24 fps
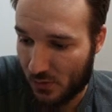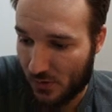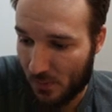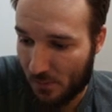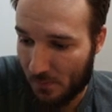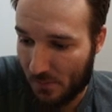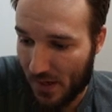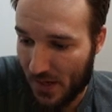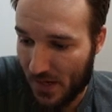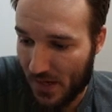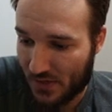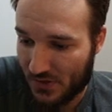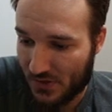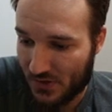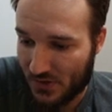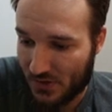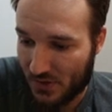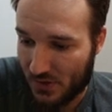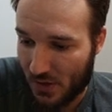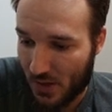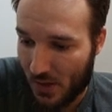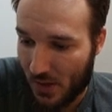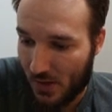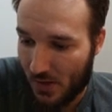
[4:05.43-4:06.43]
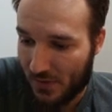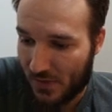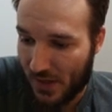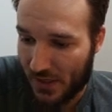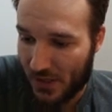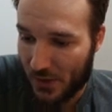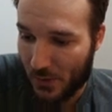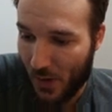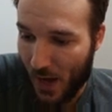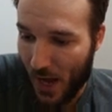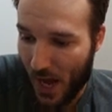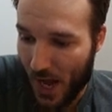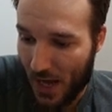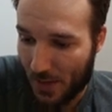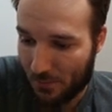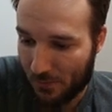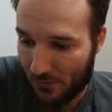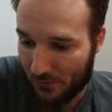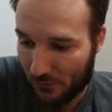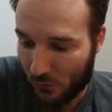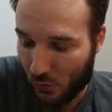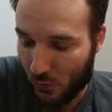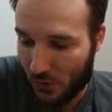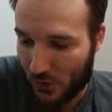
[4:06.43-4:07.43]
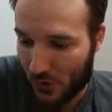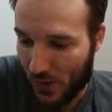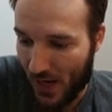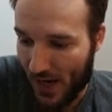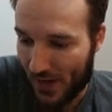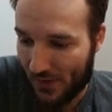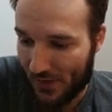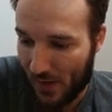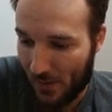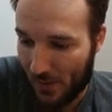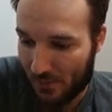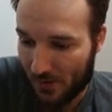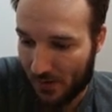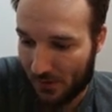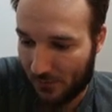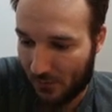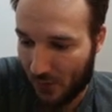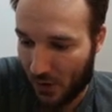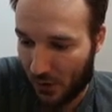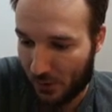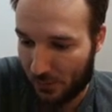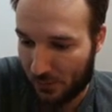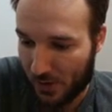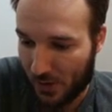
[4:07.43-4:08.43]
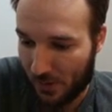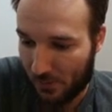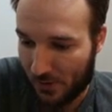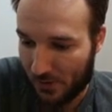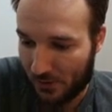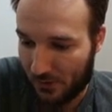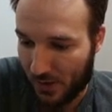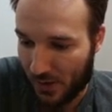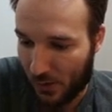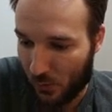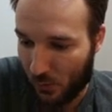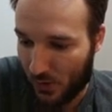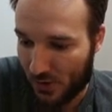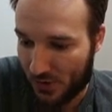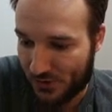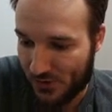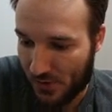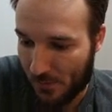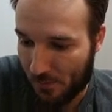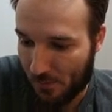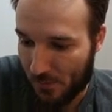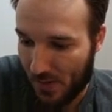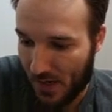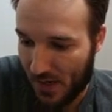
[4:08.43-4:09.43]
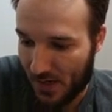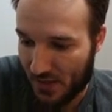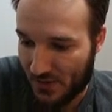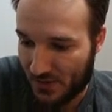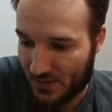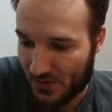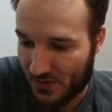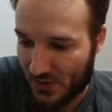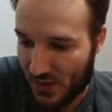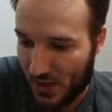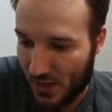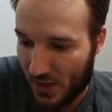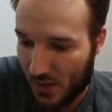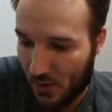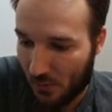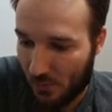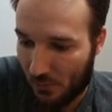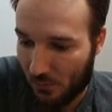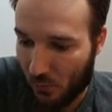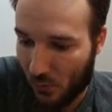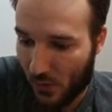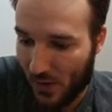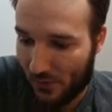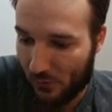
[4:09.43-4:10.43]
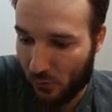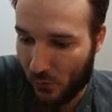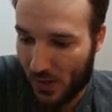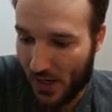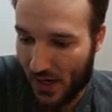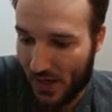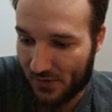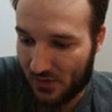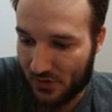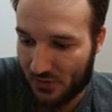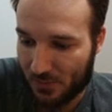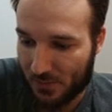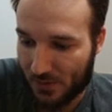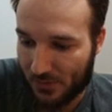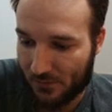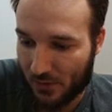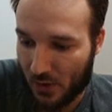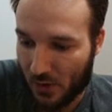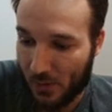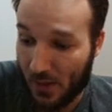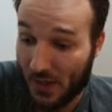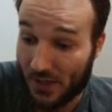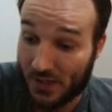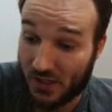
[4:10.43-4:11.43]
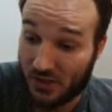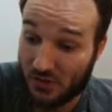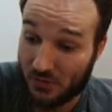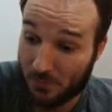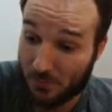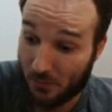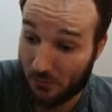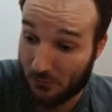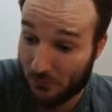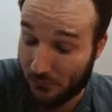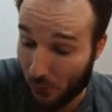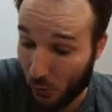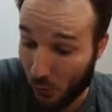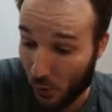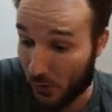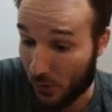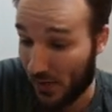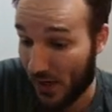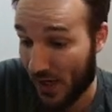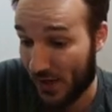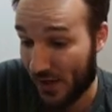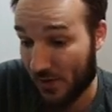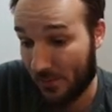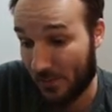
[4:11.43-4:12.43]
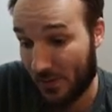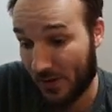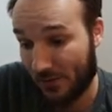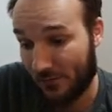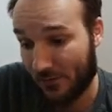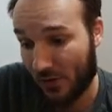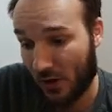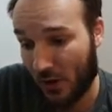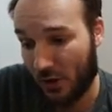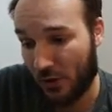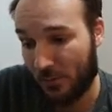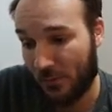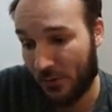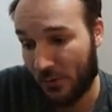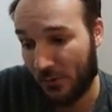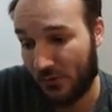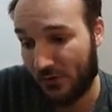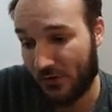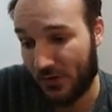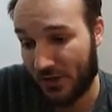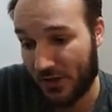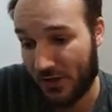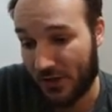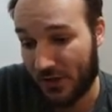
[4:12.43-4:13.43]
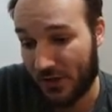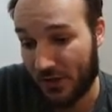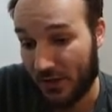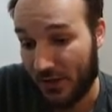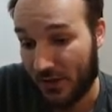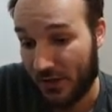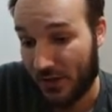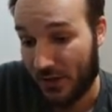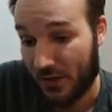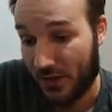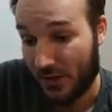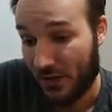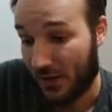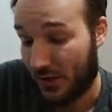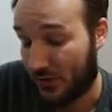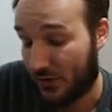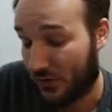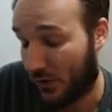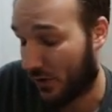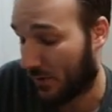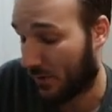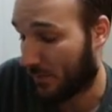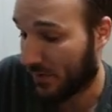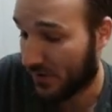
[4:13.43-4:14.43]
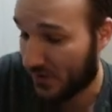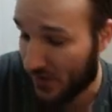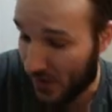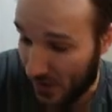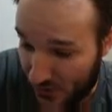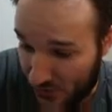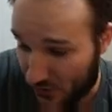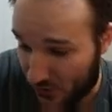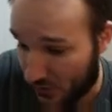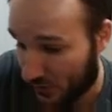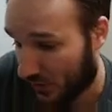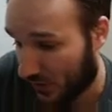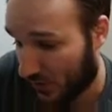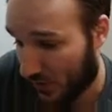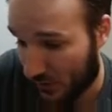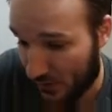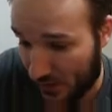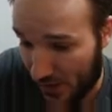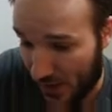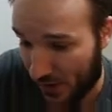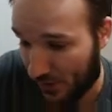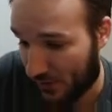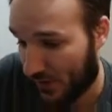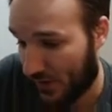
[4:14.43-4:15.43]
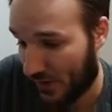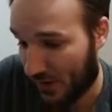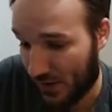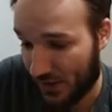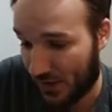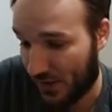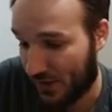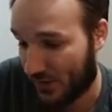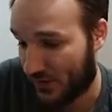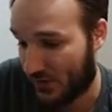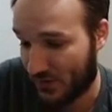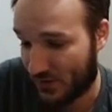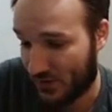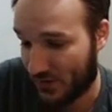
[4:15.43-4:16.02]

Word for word: the base that you had before you had that big volume come in, right? Where's the base whenever we had this big volume? I guess before we had the big volume, it was here. So the potential to go down there, I guess,